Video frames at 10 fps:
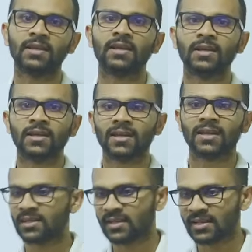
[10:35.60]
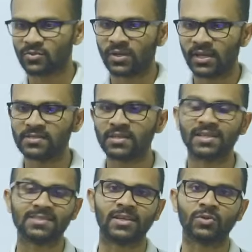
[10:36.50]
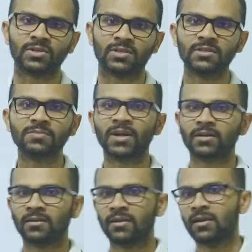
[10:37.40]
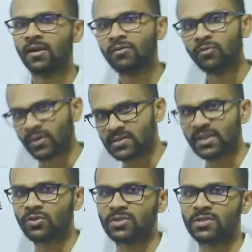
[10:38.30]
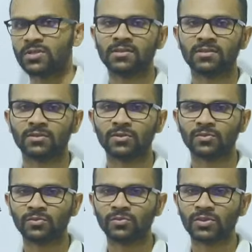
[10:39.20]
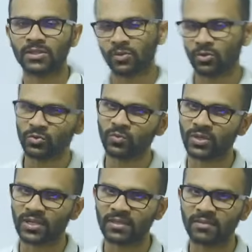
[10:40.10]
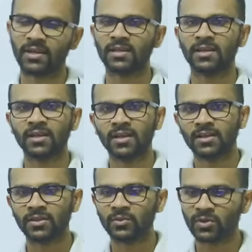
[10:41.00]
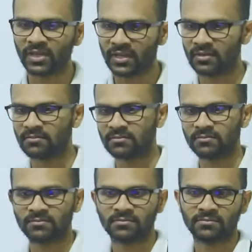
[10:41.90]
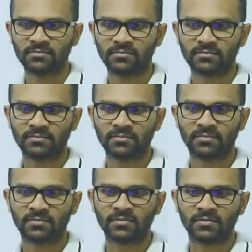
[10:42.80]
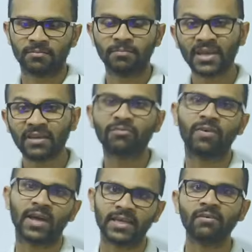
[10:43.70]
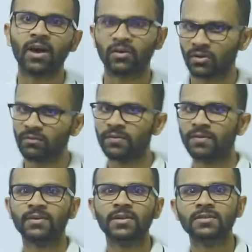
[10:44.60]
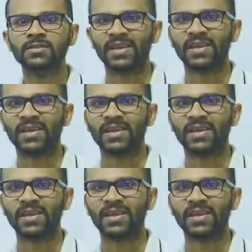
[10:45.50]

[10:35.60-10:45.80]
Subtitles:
and as well as essay questions. But for essay questions, you need not to worry. Why? You can pick 5 out of 7.